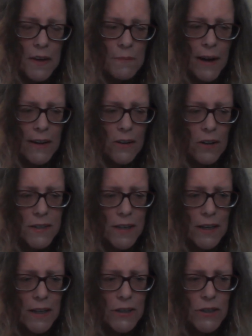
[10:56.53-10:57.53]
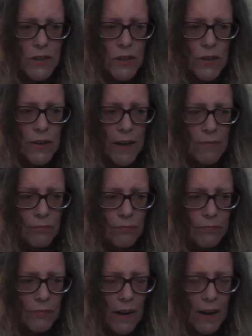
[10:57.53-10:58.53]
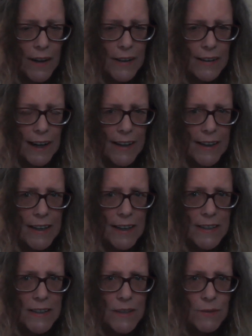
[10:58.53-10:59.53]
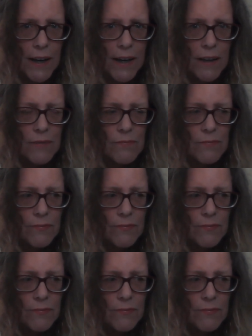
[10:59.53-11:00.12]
But I'll tell you a little story. I had a lady here this week,